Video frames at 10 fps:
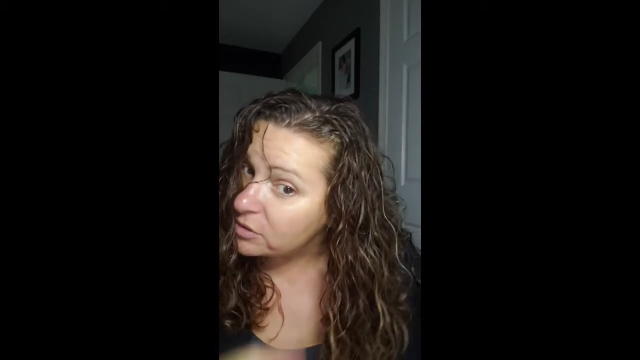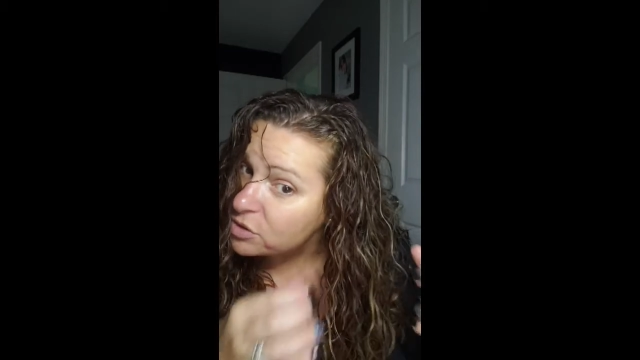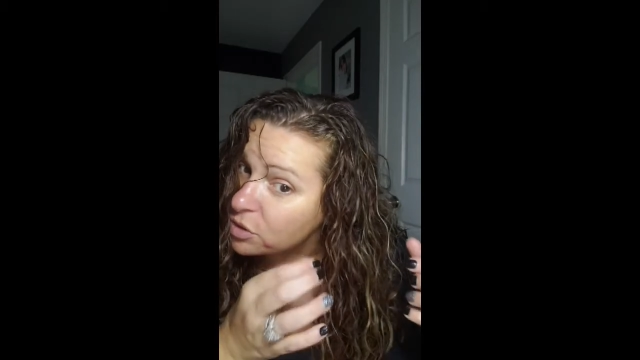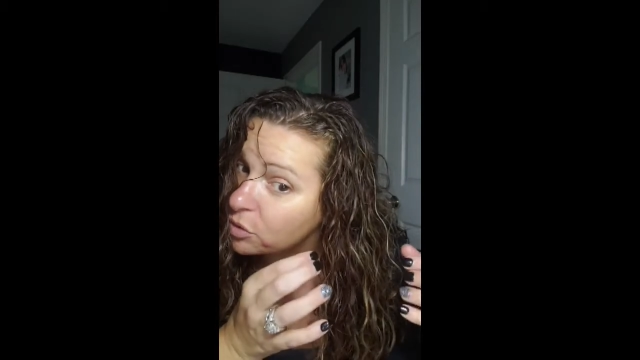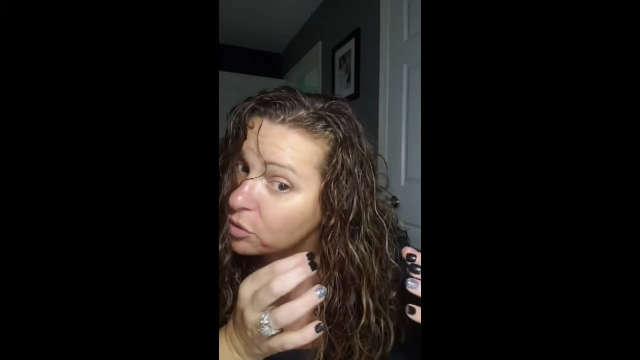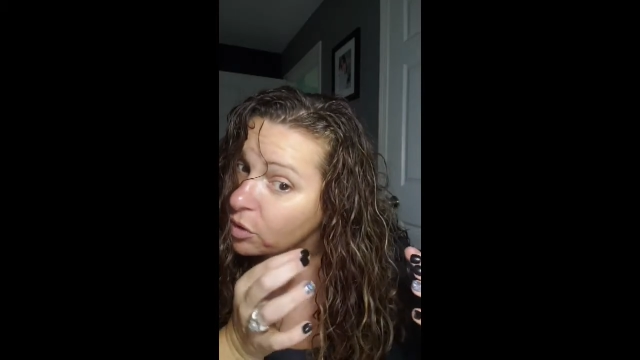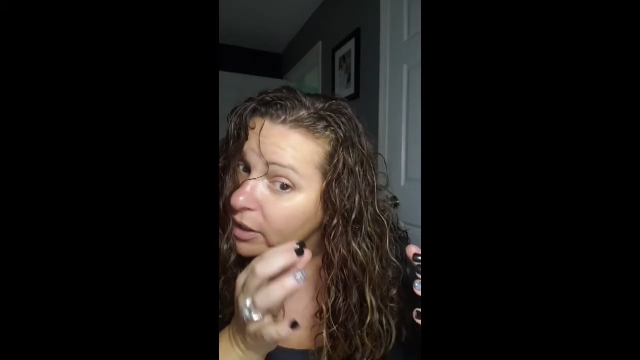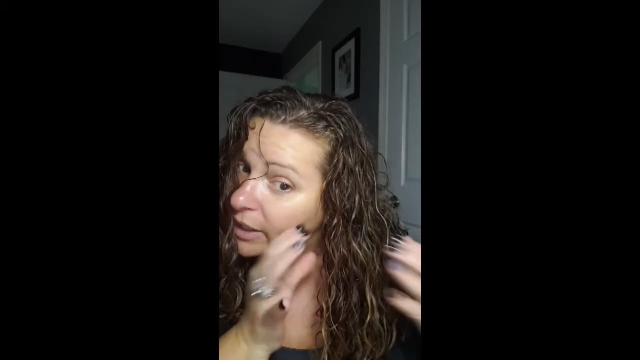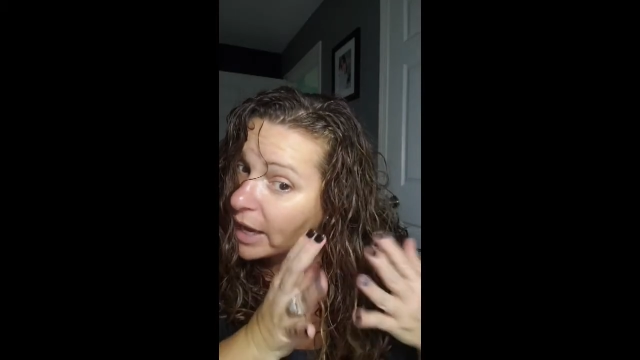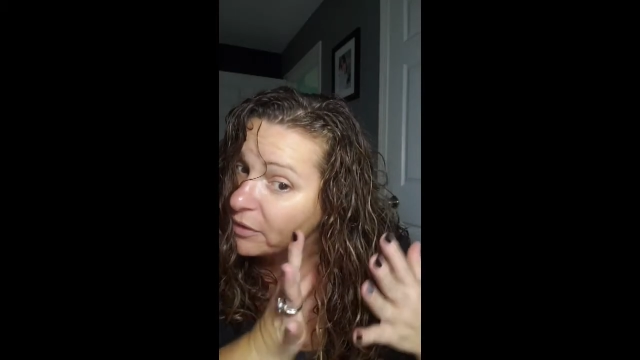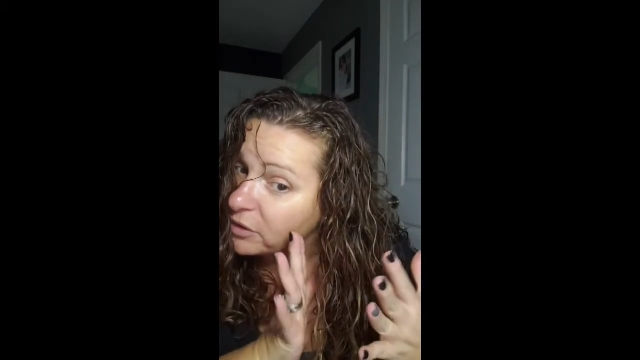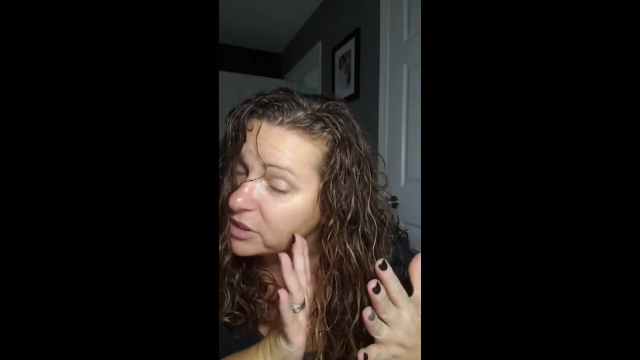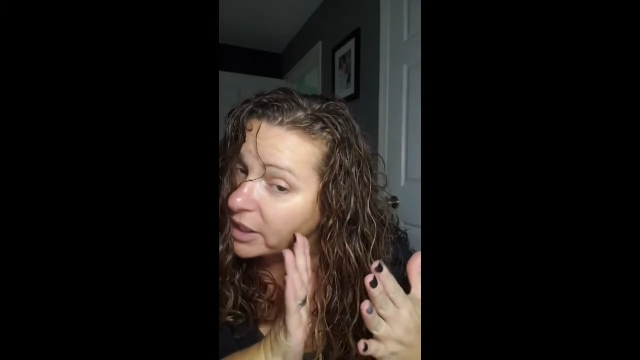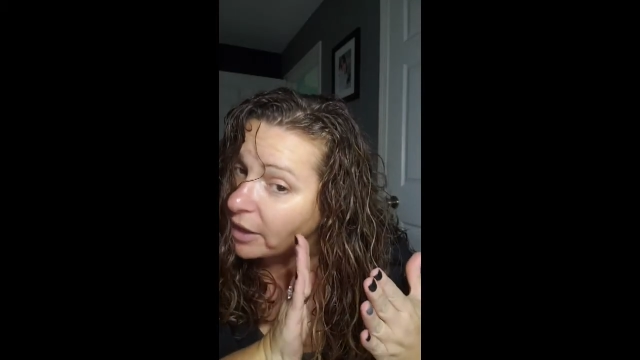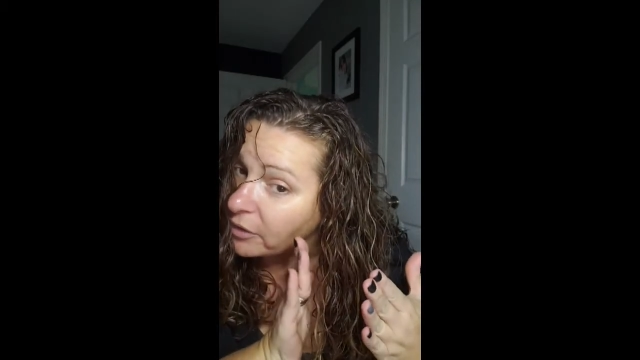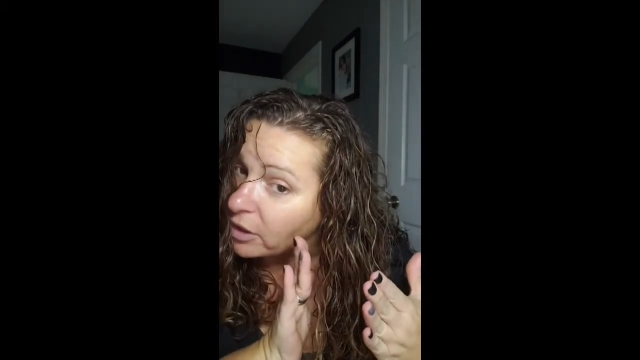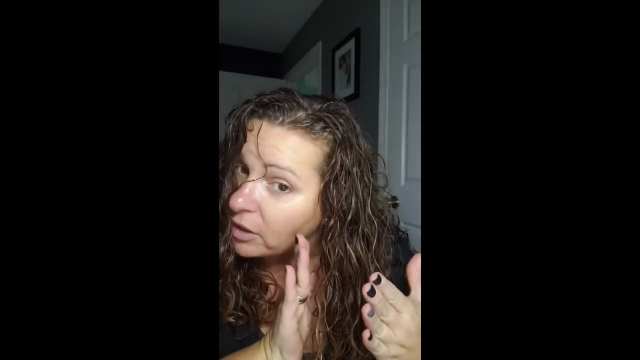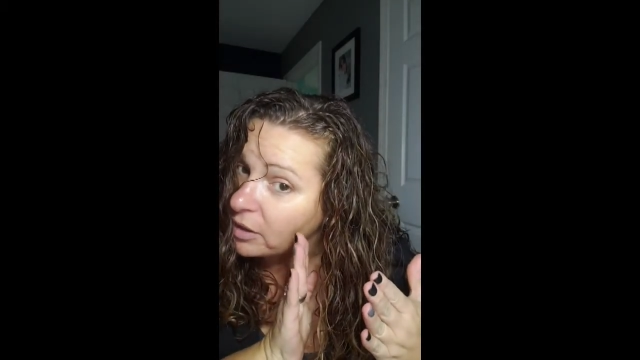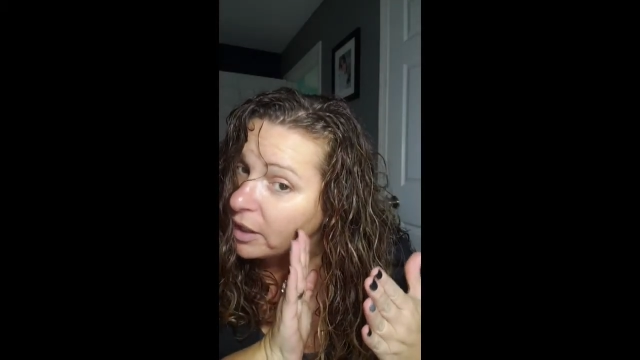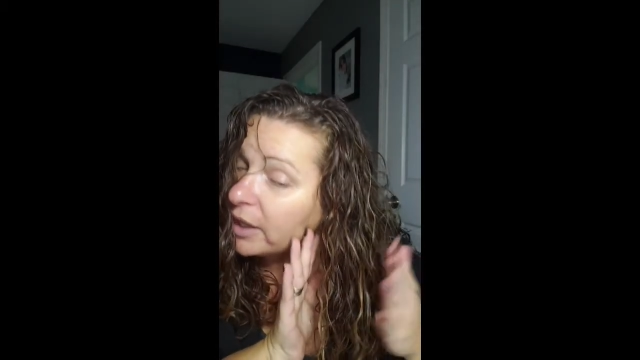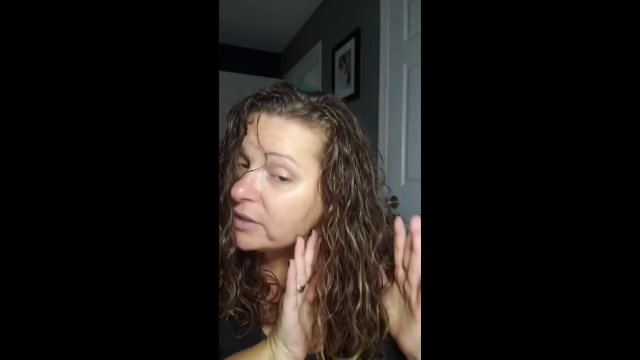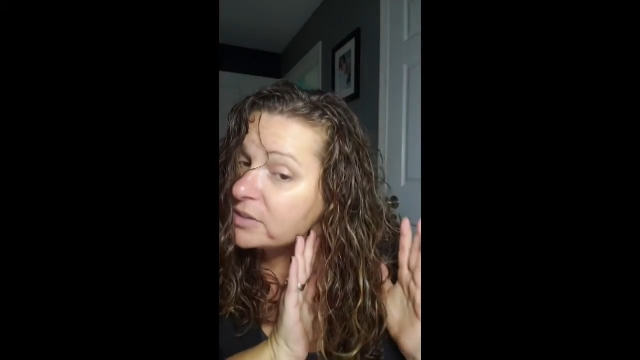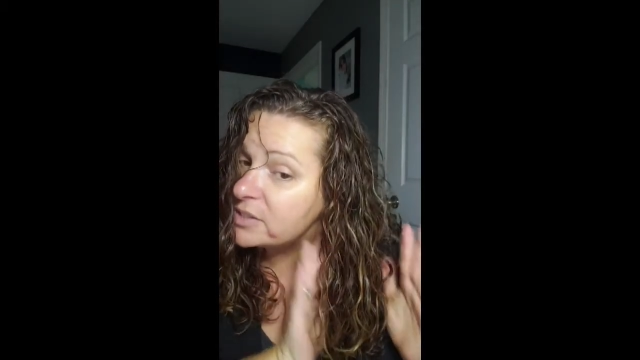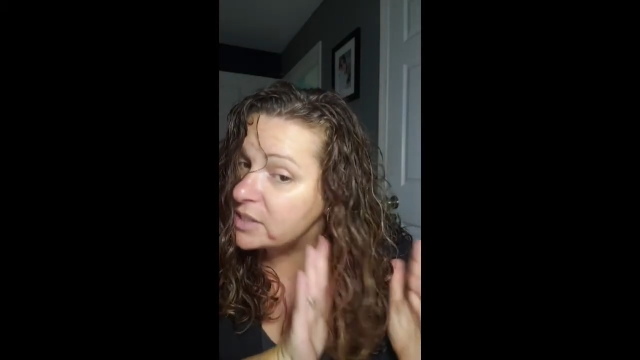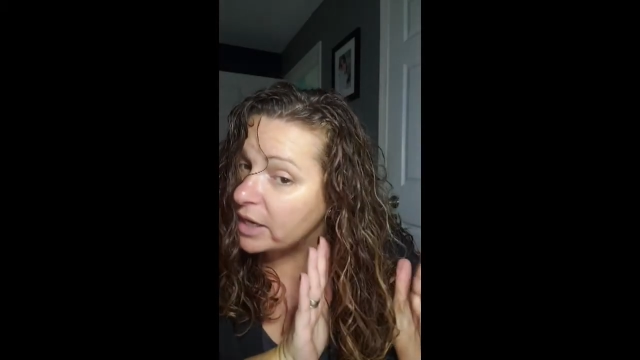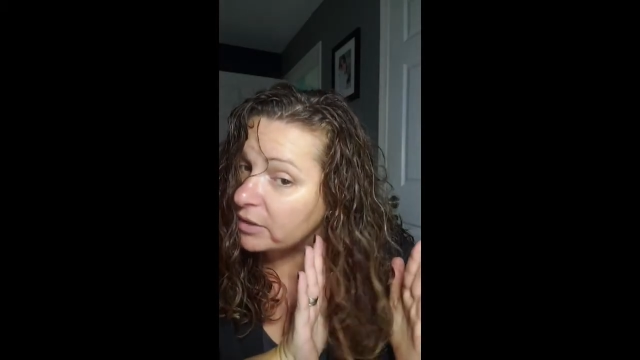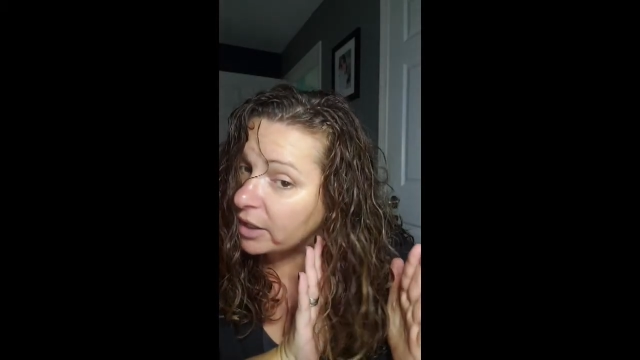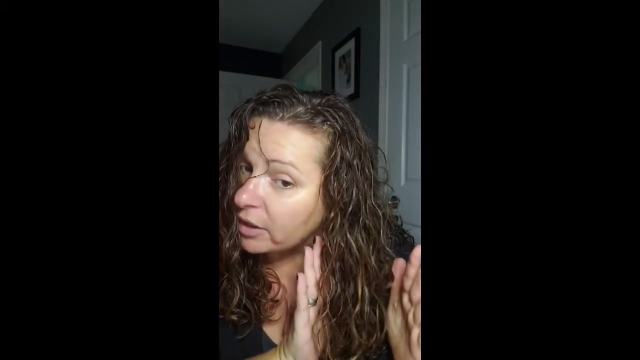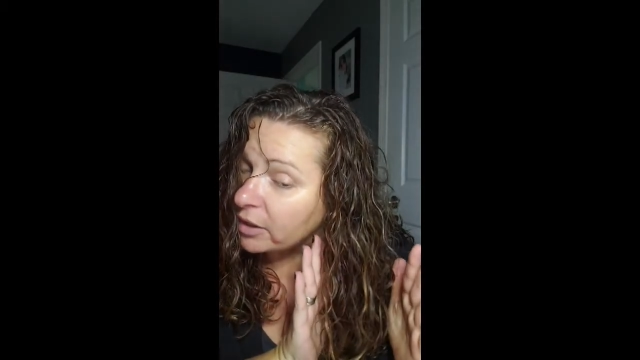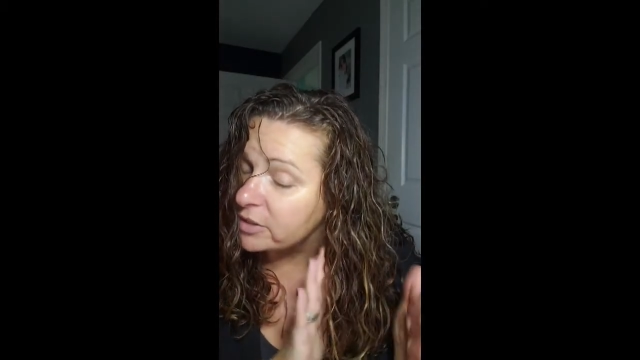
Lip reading: to gather together and stay there